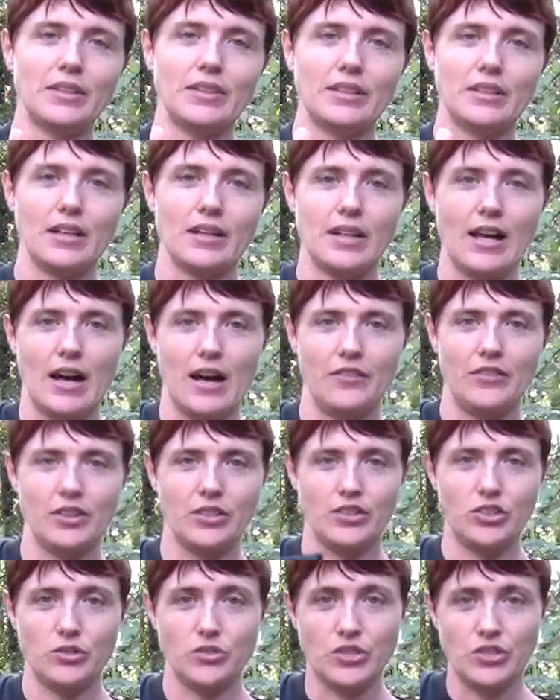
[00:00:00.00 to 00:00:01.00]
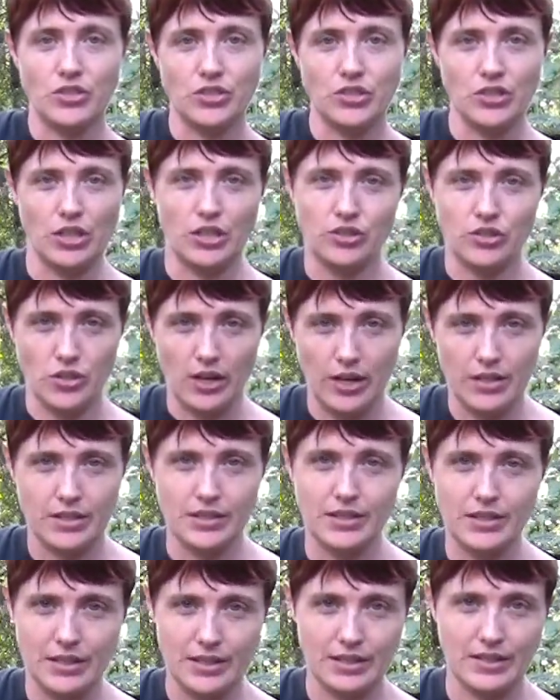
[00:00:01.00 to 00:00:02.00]
didn't like having to use a stick trying to
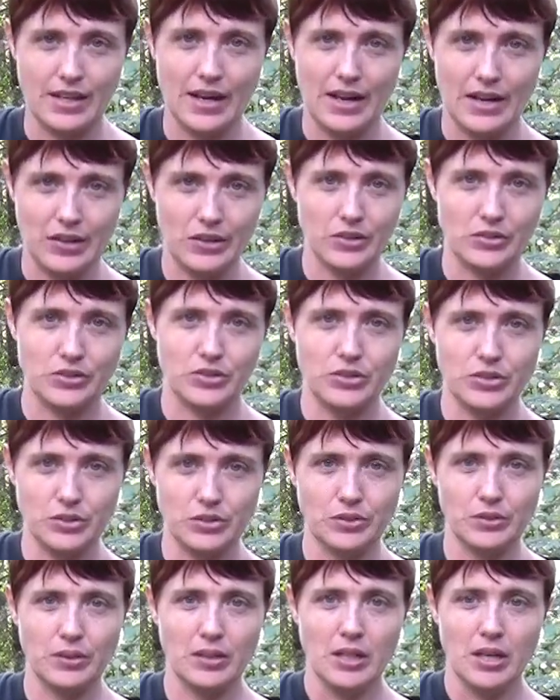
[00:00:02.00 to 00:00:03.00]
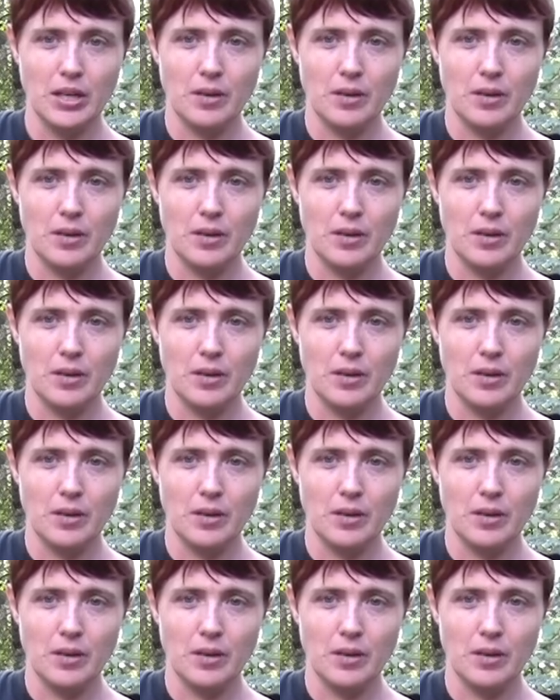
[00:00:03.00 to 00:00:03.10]
dig down to